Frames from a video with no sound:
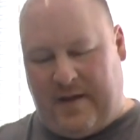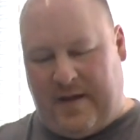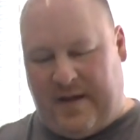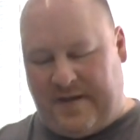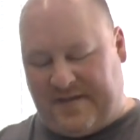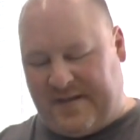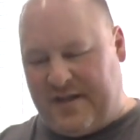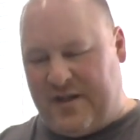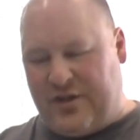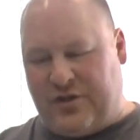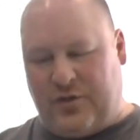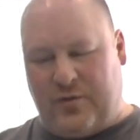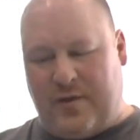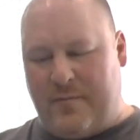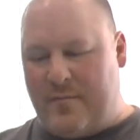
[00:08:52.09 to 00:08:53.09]
It's going to
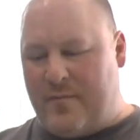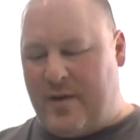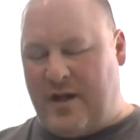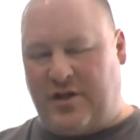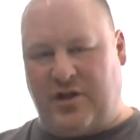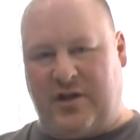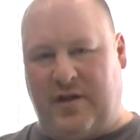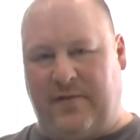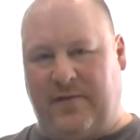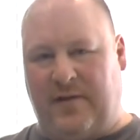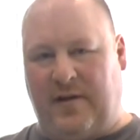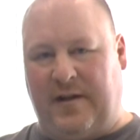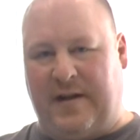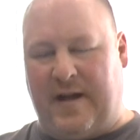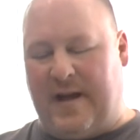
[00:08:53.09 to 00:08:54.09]
do it much differently.